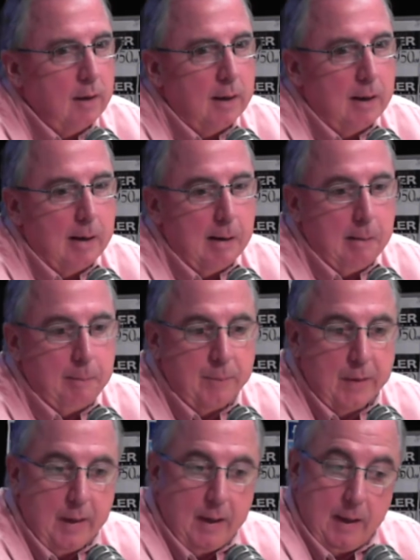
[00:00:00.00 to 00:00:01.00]

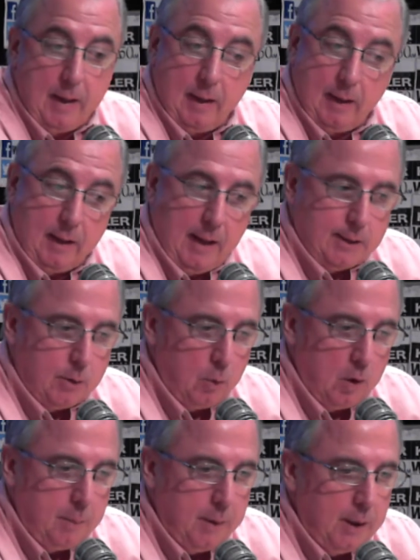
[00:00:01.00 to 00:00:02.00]
Um, that's, that's,
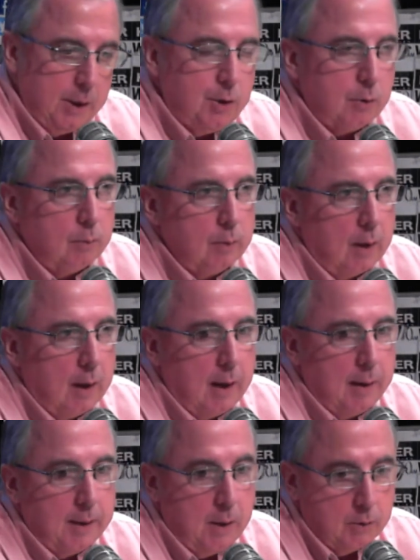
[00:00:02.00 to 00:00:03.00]
a really, really big, big issue. issue. Uh,
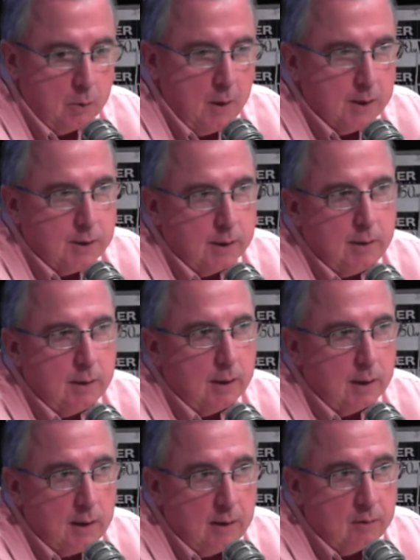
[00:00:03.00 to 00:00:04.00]
uh he, was arrested,
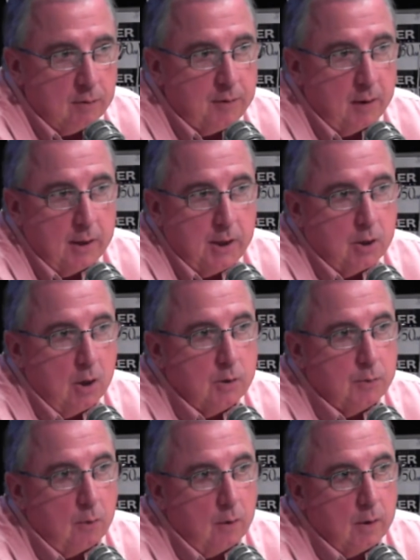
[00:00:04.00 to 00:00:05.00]
and, given, a felony, felony
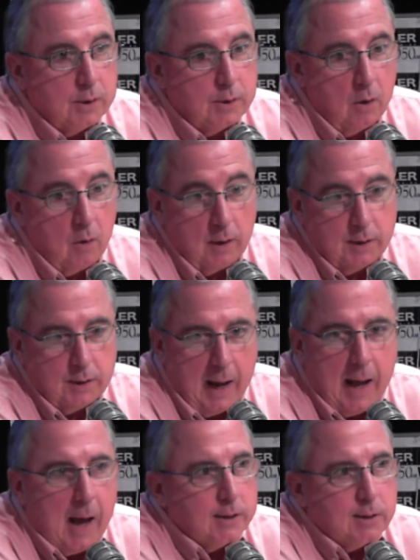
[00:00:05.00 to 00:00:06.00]
charge for it. So, it's,
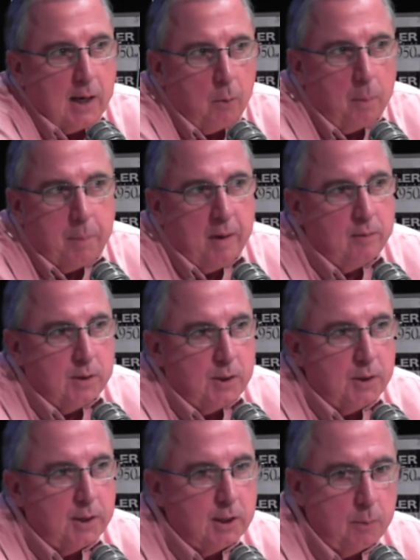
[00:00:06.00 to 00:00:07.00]
not that's not, what Pat
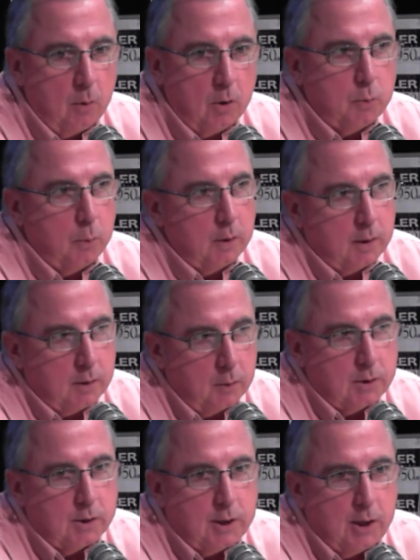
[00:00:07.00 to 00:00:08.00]
Vincent thinks anymore. It's what
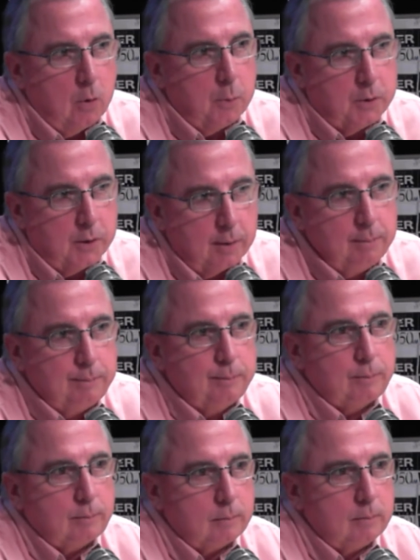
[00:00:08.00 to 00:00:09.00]
what the state troopers. Did you have
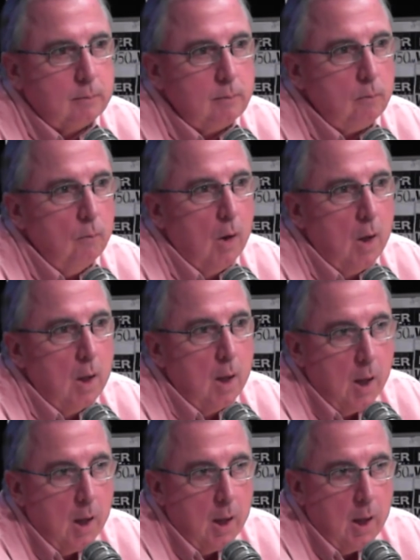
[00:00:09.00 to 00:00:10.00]
anything to do with that? He
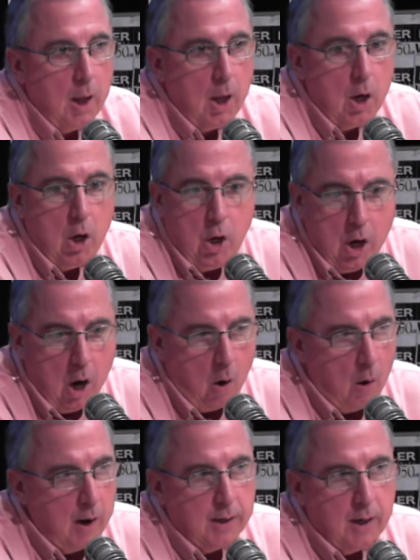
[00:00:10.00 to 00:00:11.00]
made that allegation.
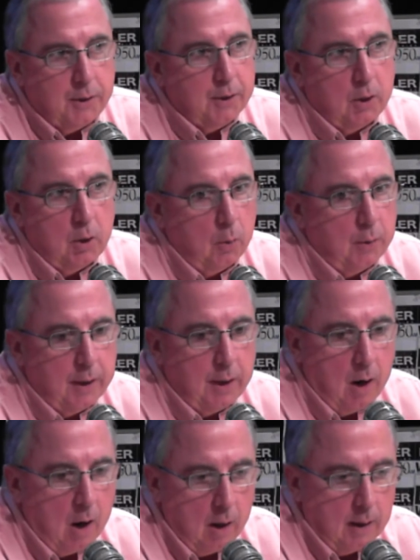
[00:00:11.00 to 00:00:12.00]
No, I had nothing to do with
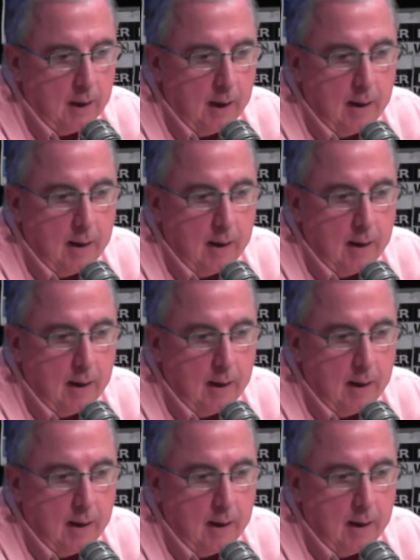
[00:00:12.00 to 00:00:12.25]
it at all.